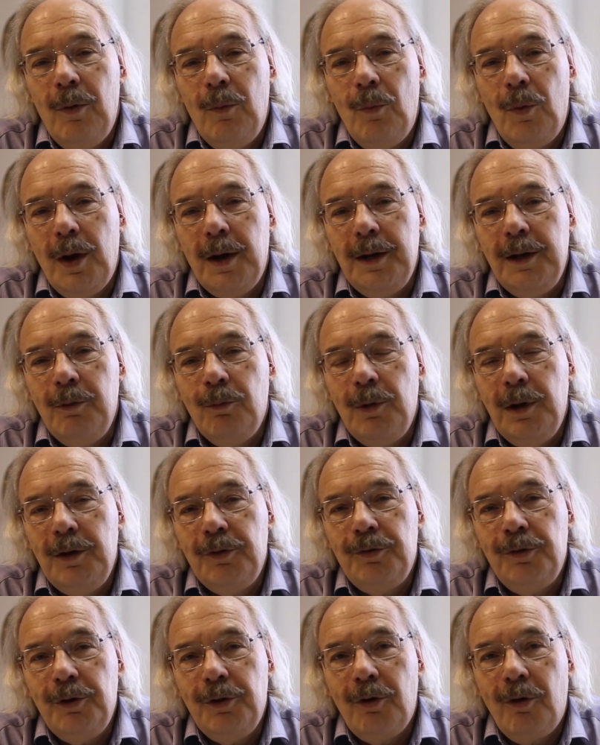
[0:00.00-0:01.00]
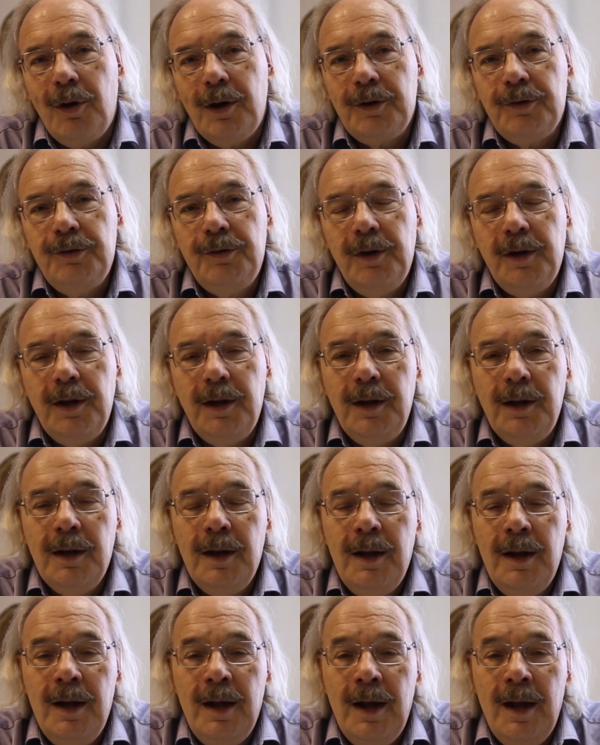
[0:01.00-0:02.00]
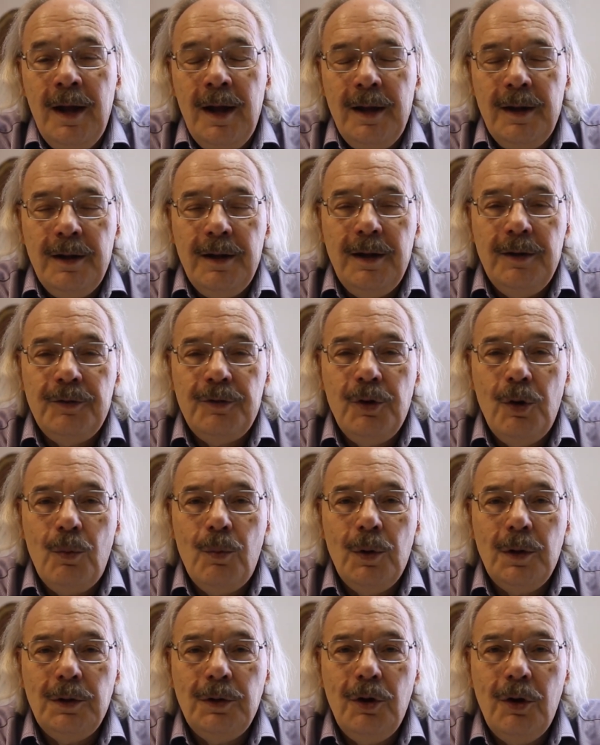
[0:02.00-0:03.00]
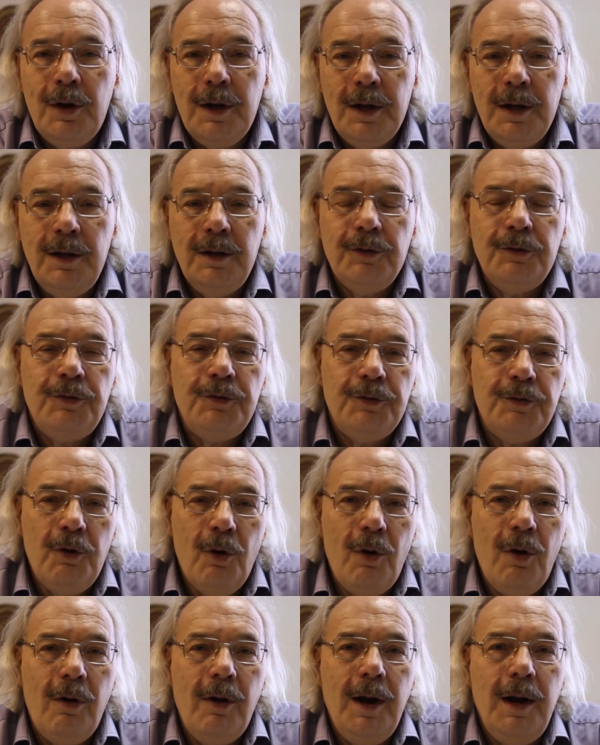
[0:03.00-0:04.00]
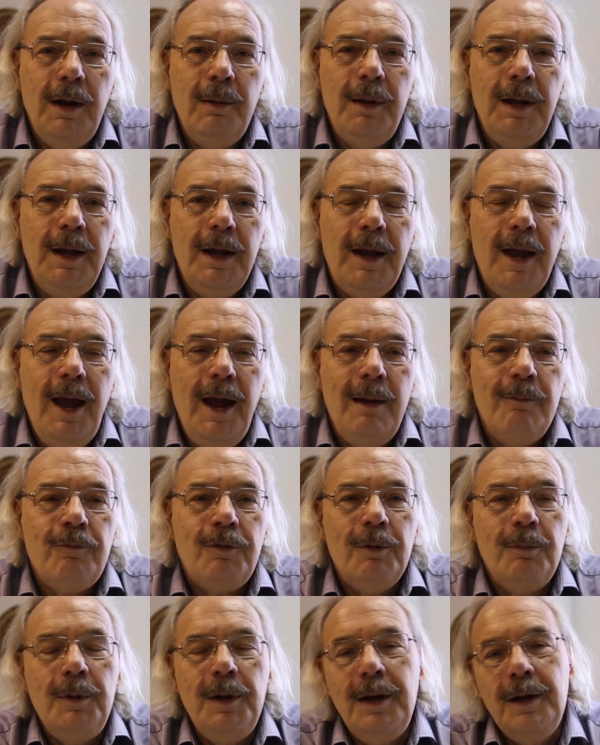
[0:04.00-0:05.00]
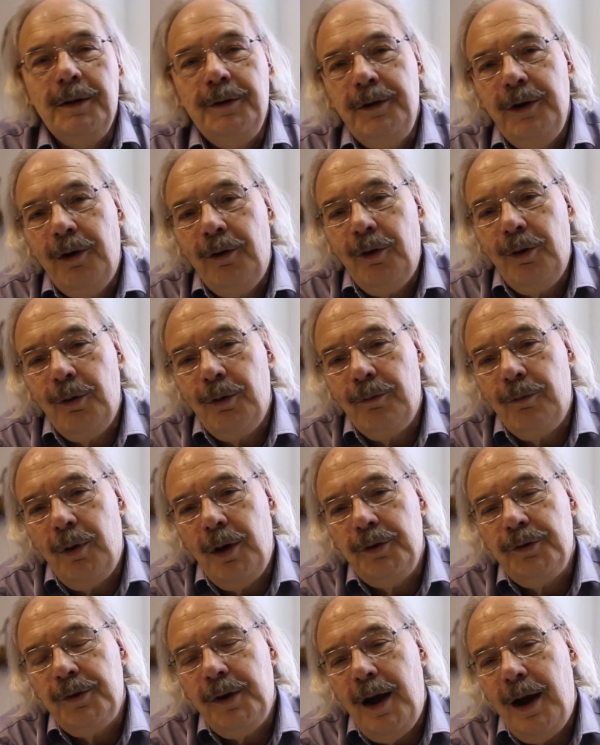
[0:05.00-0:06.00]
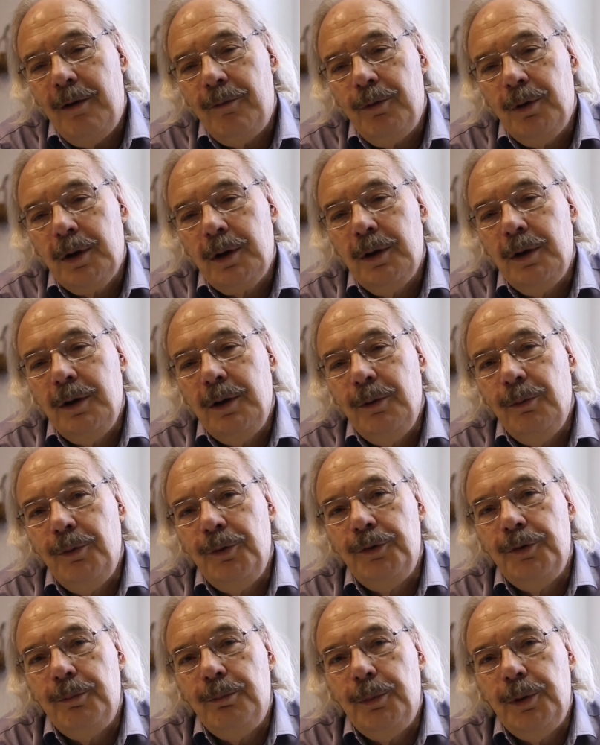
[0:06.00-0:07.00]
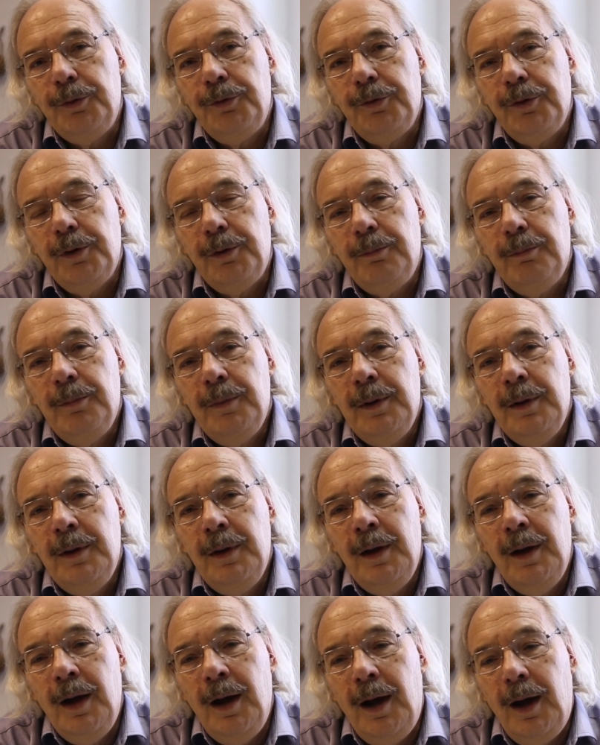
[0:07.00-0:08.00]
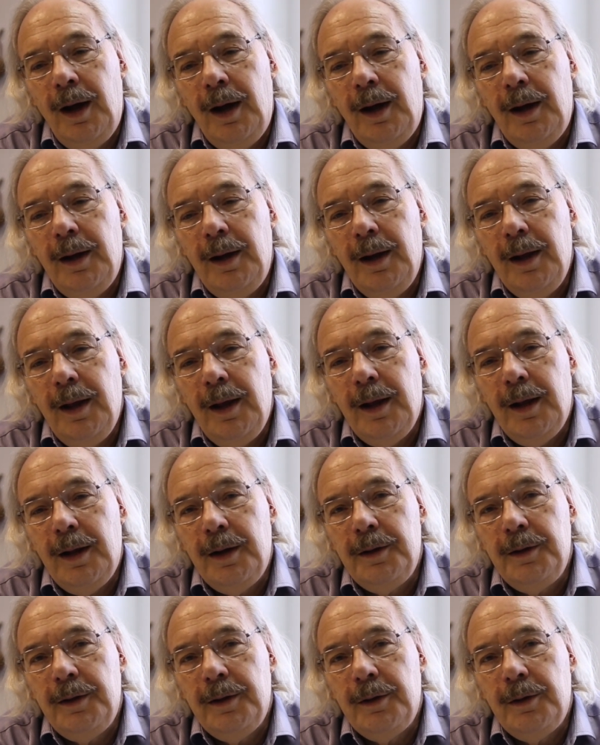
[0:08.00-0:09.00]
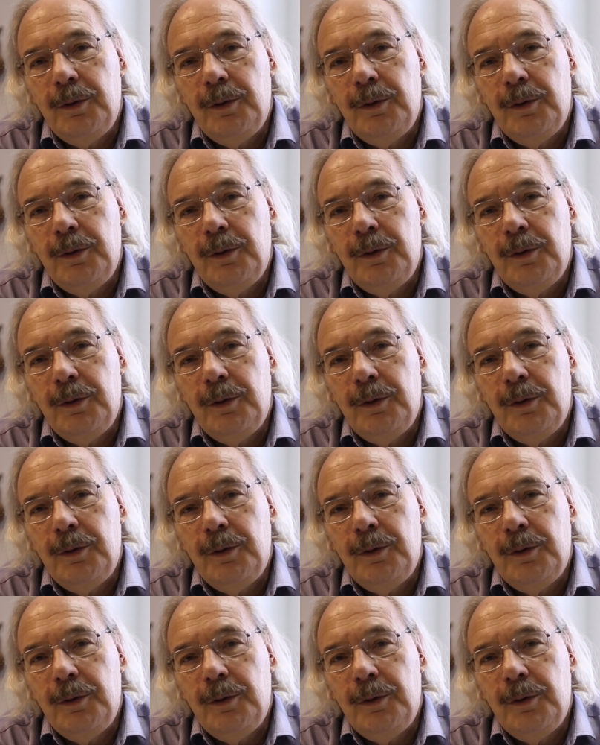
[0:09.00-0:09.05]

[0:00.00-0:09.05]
when he reached New York City. And so we'll look at his story. He came from the interior of West Africa. He was a Muslim, and